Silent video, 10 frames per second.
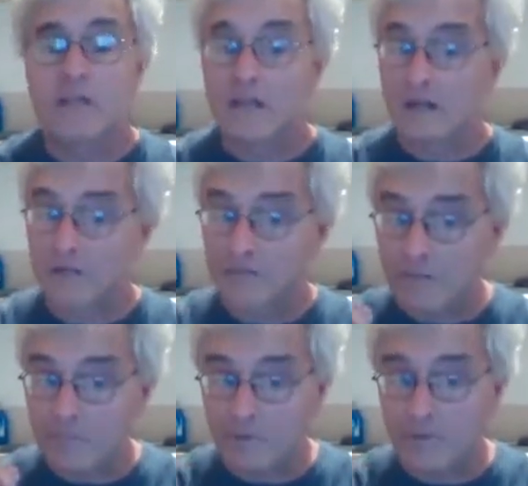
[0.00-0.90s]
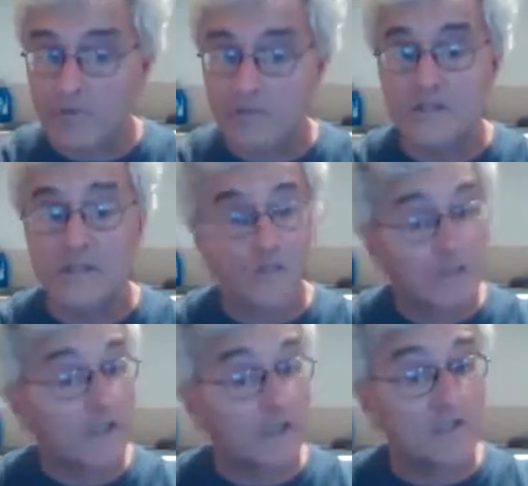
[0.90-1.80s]
Now, not putting the course down,
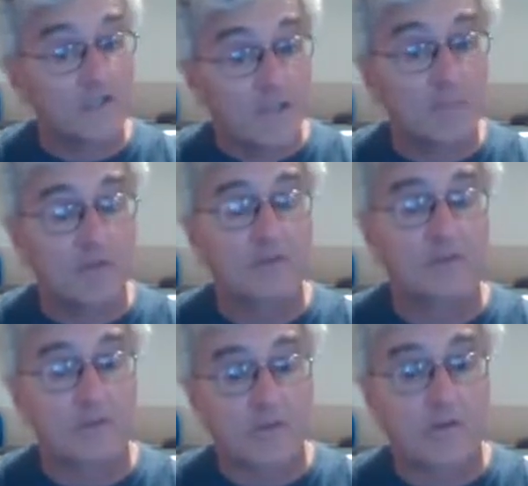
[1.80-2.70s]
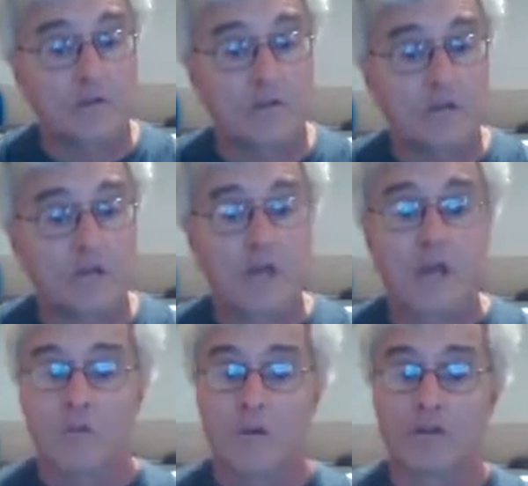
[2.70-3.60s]
you can get in shape using the course,
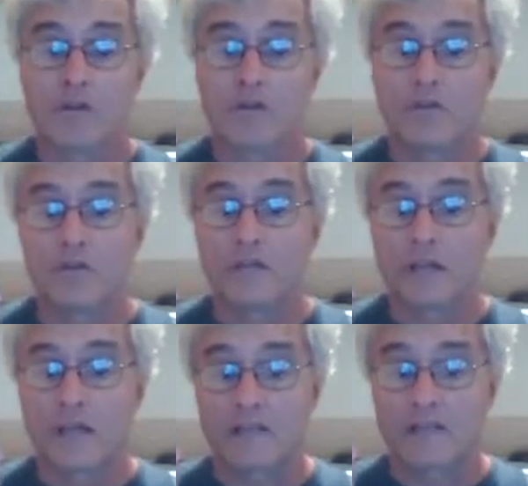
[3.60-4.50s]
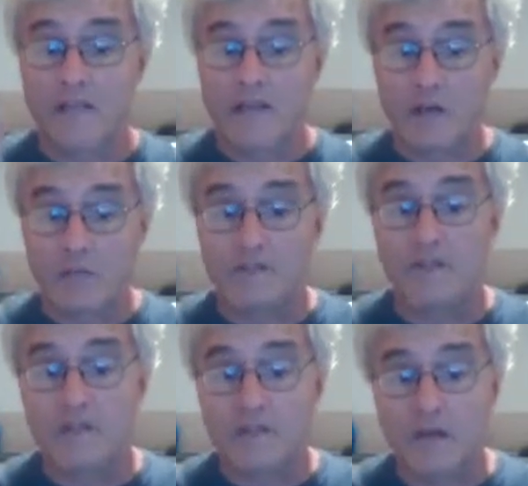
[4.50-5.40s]
whether you use it as he
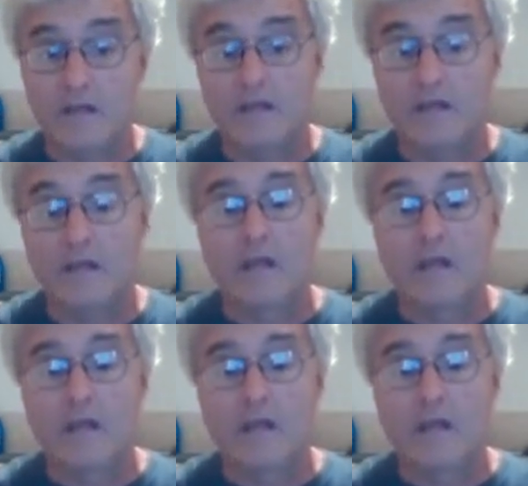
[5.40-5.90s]
originally taught it,